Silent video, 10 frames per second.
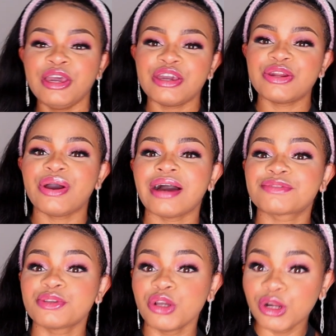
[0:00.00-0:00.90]
you don't
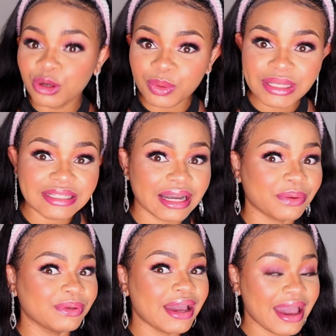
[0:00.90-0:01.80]
have to glue it
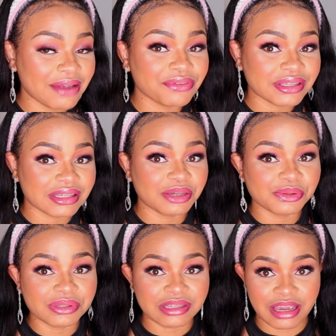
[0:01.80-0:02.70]
down every
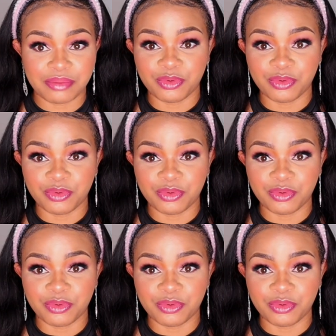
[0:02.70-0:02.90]
single time.